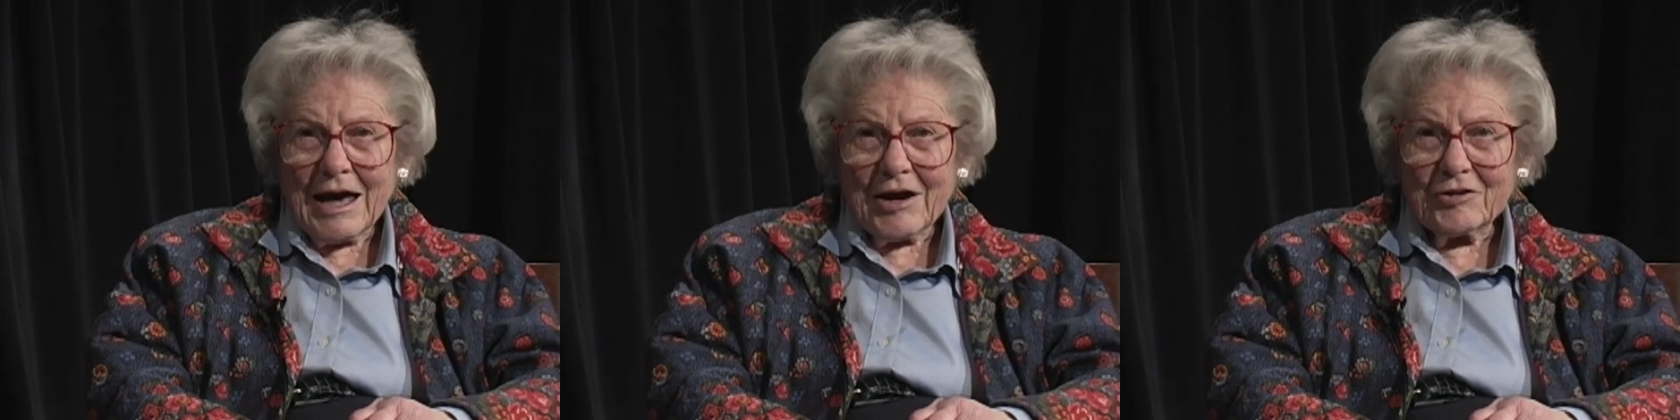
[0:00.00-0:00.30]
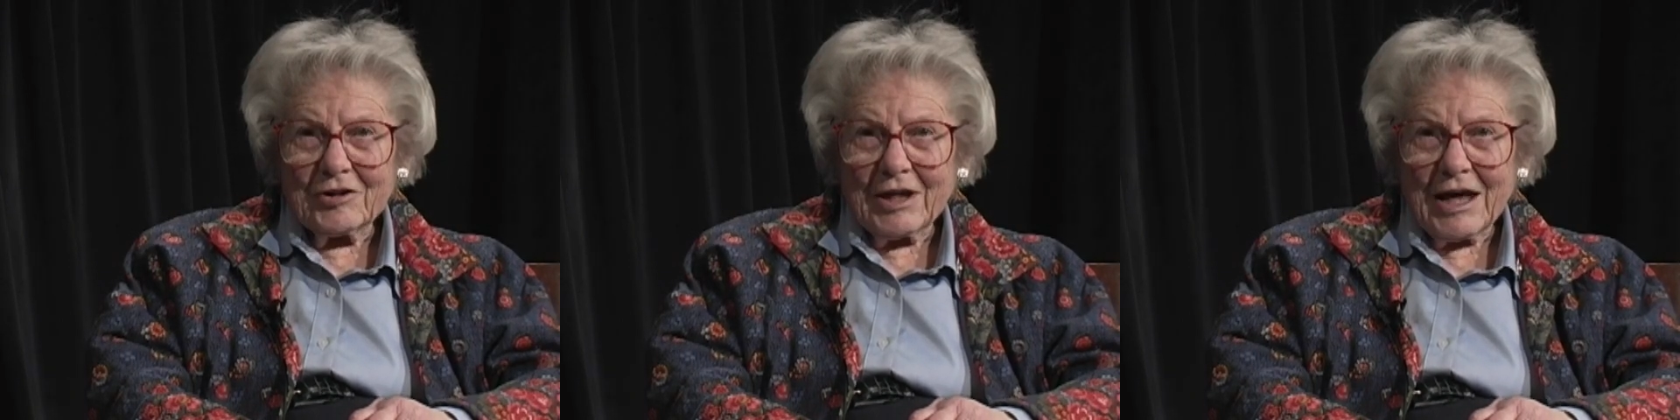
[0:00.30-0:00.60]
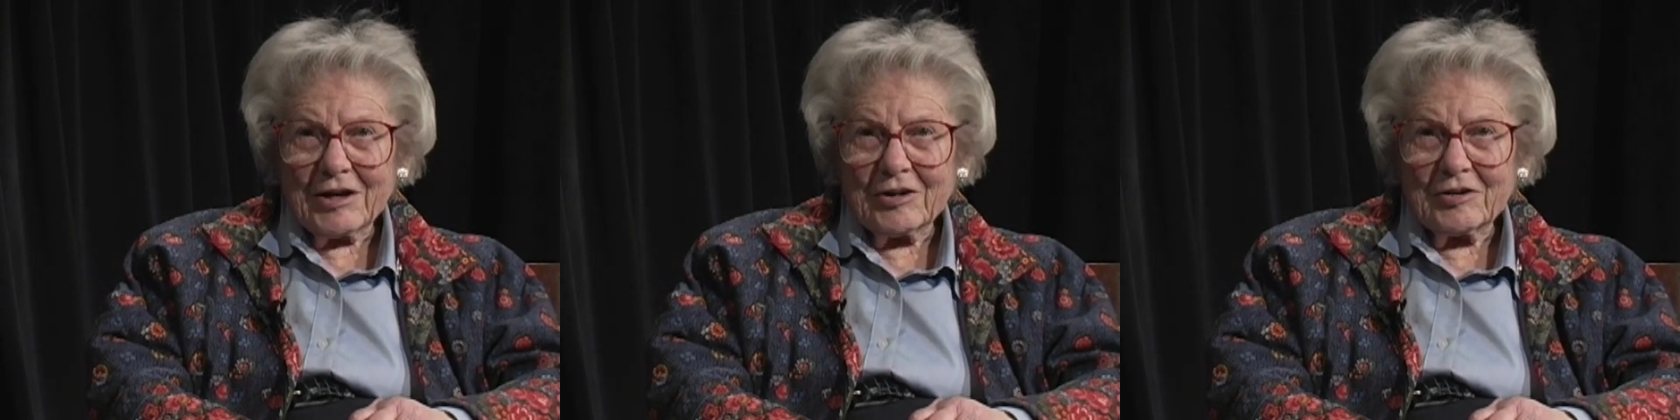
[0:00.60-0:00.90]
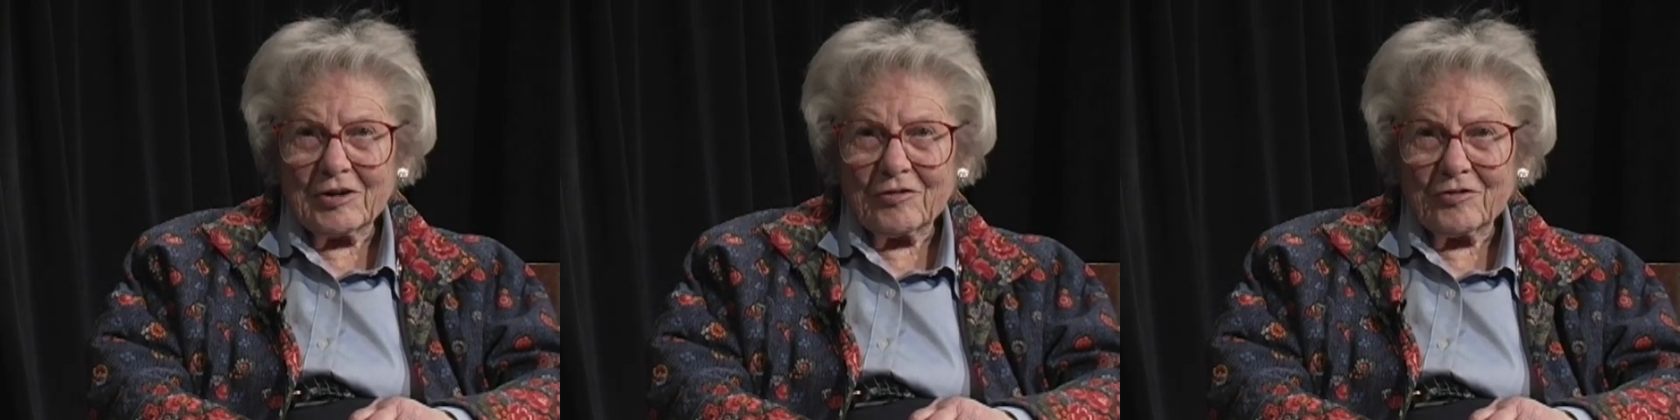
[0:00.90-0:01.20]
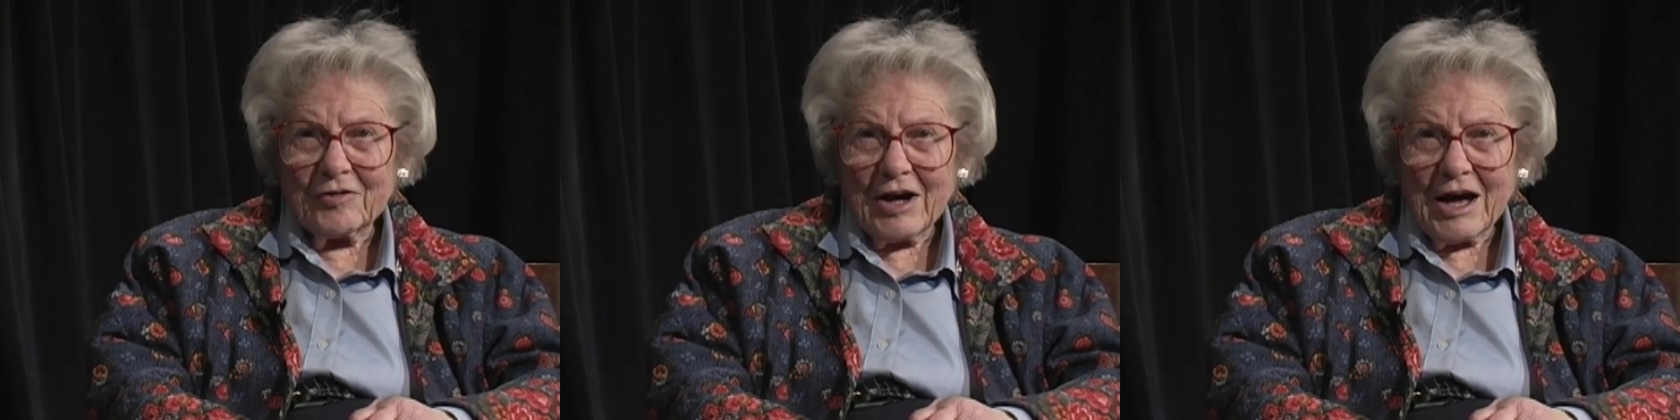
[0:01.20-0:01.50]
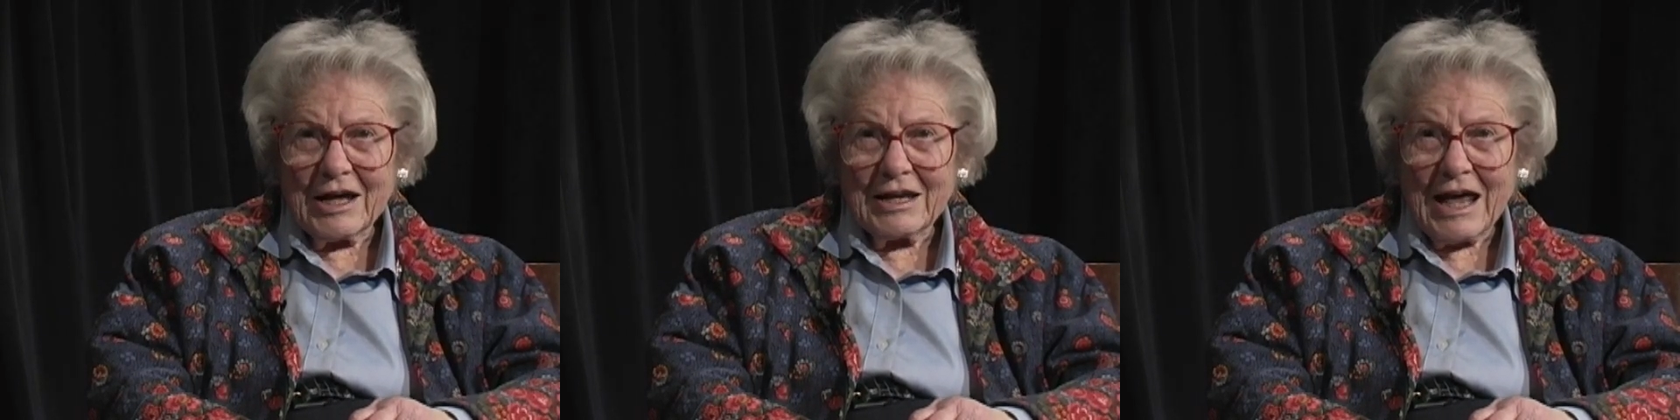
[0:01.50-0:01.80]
actually had to define